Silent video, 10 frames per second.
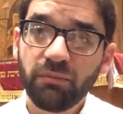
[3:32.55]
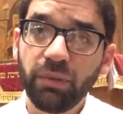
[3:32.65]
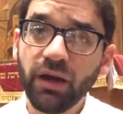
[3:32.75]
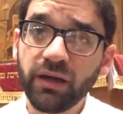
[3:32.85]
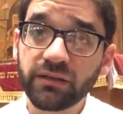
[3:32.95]

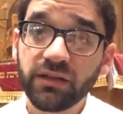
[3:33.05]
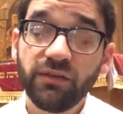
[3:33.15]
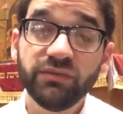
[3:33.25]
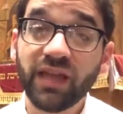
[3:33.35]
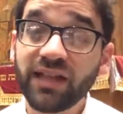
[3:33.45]

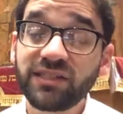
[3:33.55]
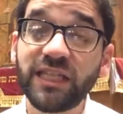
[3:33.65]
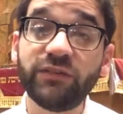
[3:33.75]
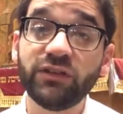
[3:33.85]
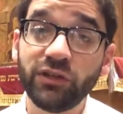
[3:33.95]
But not to
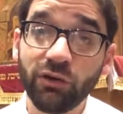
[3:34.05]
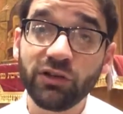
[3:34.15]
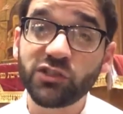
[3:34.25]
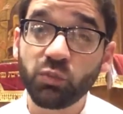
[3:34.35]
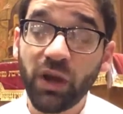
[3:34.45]
even
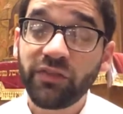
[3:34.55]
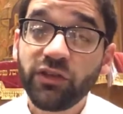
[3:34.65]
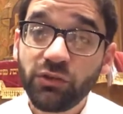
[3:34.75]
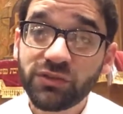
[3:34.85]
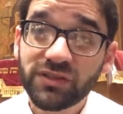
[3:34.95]
notice whether
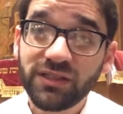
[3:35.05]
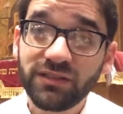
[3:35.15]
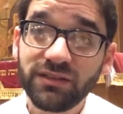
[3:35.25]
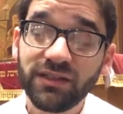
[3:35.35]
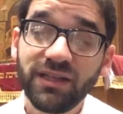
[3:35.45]
you
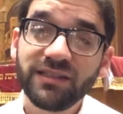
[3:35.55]
sinned,